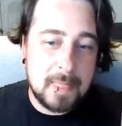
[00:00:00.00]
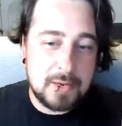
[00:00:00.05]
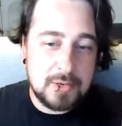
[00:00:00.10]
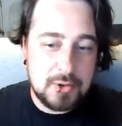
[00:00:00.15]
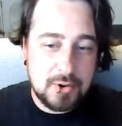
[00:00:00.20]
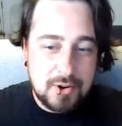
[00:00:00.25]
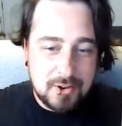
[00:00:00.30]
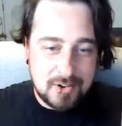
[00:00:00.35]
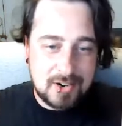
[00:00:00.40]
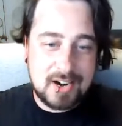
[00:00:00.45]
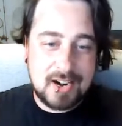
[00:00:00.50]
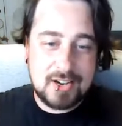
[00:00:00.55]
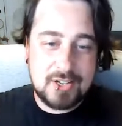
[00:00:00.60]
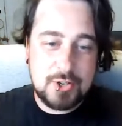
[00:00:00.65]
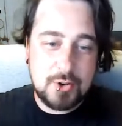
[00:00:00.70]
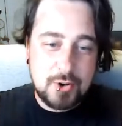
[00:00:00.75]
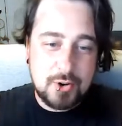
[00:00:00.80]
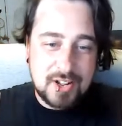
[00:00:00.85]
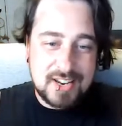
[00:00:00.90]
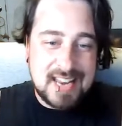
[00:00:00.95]
you're not
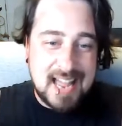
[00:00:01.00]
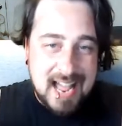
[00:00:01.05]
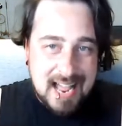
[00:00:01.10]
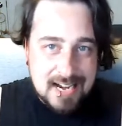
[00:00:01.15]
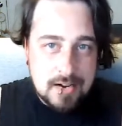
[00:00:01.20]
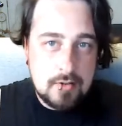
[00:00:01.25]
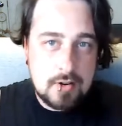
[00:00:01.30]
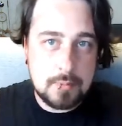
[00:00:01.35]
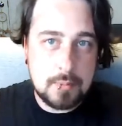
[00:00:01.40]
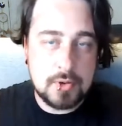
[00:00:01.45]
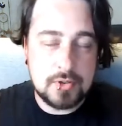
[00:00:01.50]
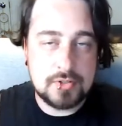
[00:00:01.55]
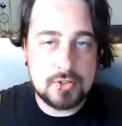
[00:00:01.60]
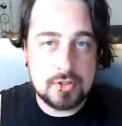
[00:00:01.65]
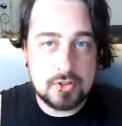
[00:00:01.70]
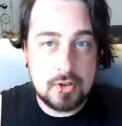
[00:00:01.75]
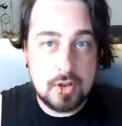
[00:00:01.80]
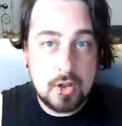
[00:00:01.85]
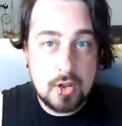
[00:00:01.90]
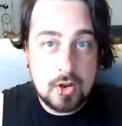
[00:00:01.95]
you're not an angry
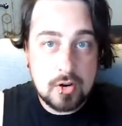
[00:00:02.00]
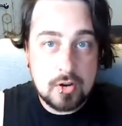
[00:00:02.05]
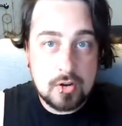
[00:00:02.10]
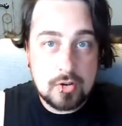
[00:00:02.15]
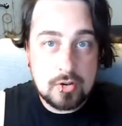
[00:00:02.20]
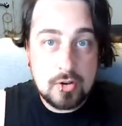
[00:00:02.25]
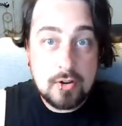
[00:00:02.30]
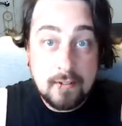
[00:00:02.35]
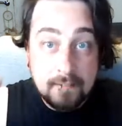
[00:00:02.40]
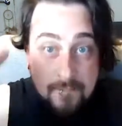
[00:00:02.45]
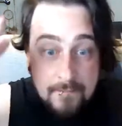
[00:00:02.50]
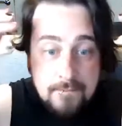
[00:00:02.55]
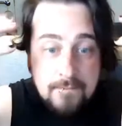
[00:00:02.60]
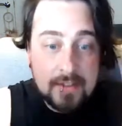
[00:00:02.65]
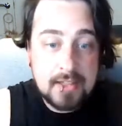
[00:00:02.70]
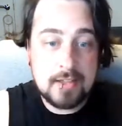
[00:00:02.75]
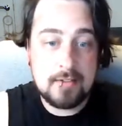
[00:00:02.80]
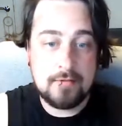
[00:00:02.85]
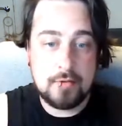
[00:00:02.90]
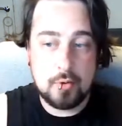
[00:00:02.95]
person you're a
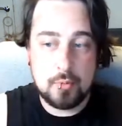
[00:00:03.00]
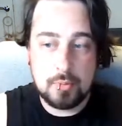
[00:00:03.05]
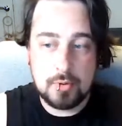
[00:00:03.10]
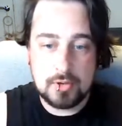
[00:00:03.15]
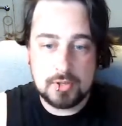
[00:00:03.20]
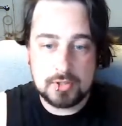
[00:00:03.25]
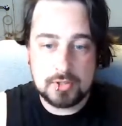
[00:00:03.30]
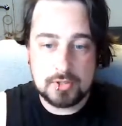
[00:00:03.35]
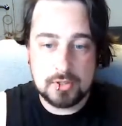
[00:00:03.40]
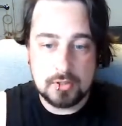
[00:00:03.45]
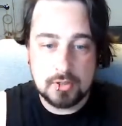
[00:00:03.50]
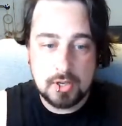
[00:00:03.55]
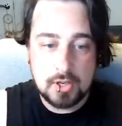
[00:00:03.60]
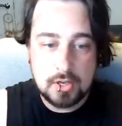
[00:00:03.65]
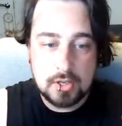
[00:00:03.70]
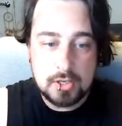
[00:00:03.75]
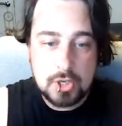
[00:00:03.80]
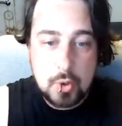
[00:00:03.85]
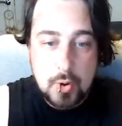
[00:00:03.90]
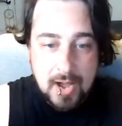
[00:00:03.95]
fearful person
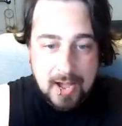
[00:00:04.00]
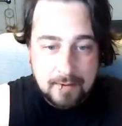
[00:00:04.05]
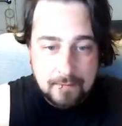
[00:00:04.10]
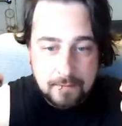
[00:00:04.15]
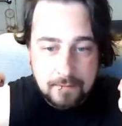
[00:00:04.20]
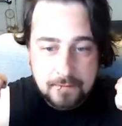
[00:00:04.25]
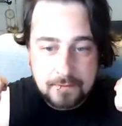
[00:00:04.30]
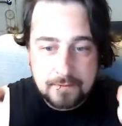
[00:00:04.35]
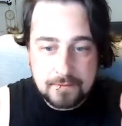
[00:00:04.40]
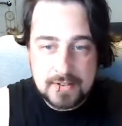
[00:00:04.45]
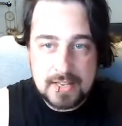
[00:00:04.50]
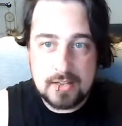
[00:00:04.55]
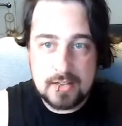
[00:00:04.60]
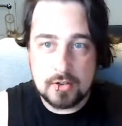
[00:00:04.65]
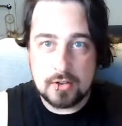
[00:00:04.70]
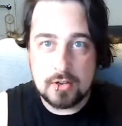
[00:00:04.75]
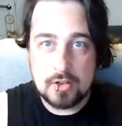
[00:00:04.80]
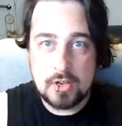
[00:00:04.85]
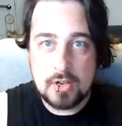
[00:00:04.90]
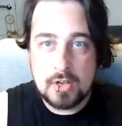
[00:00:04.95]
you have
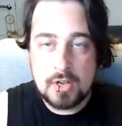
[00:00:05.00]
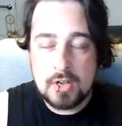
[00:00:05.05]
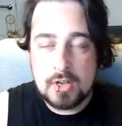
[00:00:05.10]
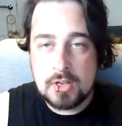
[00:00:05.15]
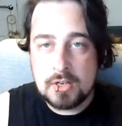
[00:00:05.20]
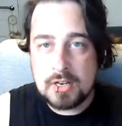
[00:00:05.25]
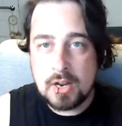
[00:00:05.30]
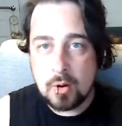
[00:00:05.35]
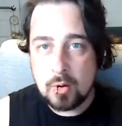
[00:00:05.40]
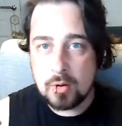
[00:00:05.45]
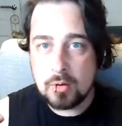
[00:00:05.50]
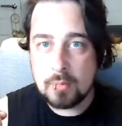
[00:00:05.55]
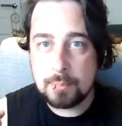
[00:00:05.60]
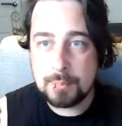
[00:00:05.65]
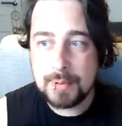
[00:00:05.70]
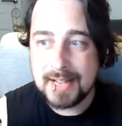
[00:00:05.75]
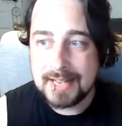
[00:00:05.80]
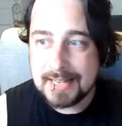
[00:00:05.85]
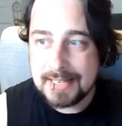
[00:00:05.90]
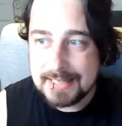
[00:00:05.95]
fear now,
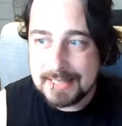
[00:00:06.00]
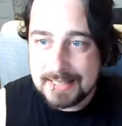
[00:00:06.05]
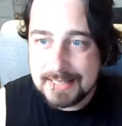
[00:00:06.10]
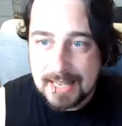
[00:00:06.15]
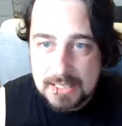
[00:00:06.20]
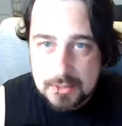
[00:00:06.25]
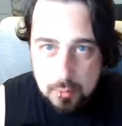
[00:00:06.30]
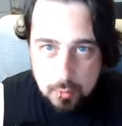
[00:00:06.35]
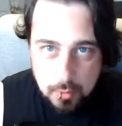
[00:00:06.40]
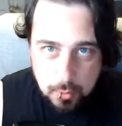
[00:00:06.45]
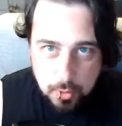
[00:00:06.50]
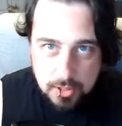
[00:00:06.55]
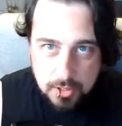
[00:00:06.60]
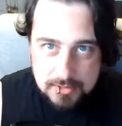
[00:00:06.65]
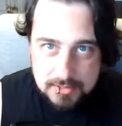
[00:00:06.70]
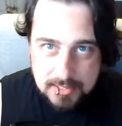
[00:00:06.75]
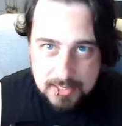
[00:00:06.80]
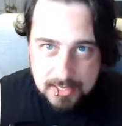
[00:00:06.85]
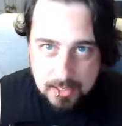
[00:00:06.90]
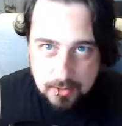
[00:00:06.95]
back in the days when we were
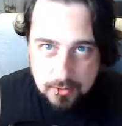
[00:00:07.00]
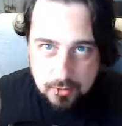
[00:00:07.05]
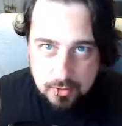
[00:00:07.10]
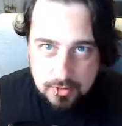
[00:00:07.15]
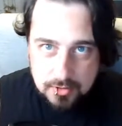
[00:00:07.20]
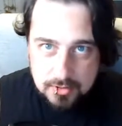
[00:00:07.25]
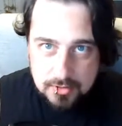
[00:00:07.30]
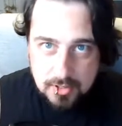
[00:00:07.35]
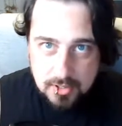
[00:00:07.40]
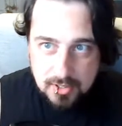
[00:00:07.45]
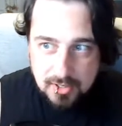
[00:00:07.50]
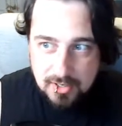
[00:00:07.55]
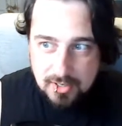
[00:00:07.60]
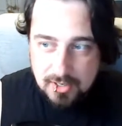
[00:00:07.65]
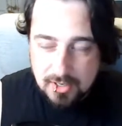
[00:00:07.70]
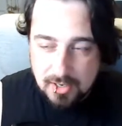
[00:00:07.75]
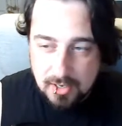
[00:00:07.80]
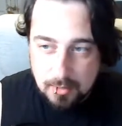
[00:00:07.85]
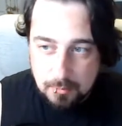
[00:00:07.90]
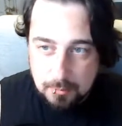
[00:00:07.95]
hunter gatherers,
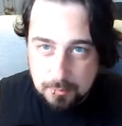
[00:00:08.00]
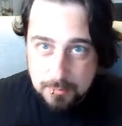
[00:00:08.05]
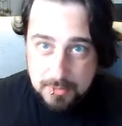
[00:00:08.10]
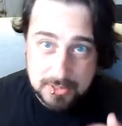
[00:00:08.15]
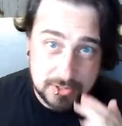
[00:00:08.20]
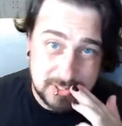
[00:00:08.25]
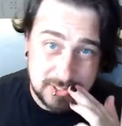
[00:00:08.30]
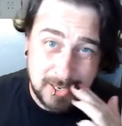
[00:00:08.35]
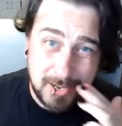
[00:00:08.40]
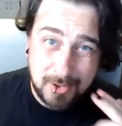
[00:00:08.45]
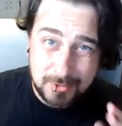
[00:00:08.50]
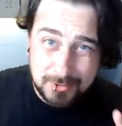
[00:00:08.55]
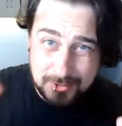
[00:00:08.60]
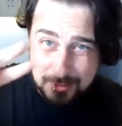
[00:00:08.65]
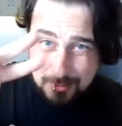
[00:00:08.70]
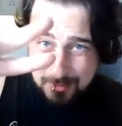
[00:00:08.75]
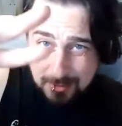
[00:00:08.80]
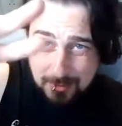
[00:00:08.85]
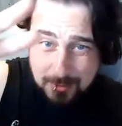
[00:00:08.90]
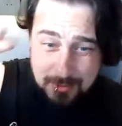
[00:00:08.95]
um, big shout out to
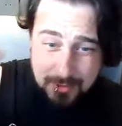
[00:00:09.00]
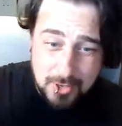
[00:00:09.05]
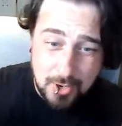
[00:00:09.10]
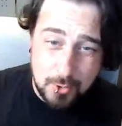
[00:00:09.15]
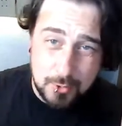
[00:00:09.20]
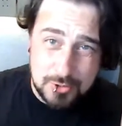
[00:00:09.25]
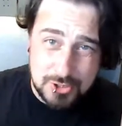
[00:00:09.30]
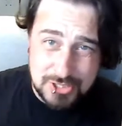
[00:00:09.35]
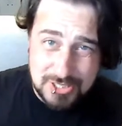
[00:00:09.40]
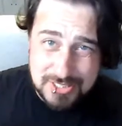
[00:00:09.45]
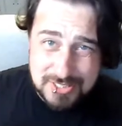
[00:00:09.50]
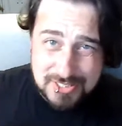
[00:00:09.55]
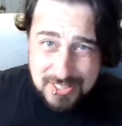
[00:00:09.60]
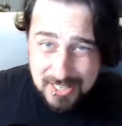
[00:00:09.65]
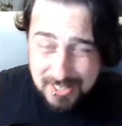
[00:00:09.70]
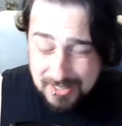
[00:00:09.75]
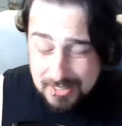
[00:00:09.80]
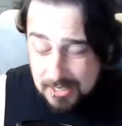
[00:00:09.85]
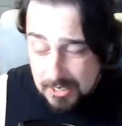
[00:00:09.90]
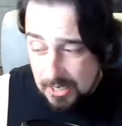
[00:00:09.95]
the, the OGs there,